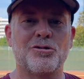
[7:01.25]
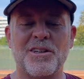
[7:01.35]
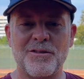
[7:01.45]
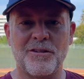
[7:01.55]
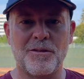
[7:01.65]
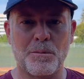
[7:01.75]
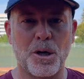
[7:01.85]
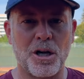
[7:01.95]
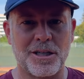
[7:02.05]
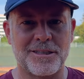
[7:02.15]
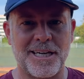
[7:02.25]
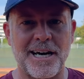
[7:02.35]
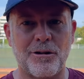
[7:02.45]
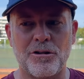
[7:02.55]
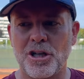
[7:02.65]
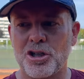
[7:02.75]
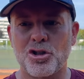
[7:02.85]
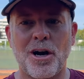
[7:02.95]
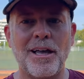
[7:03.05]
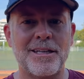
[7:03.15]
So even if the ball is out,
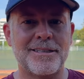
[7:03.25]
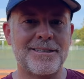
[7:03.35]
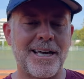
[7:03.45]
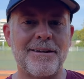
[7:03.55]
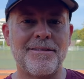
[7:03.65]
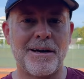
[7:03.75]
trying to save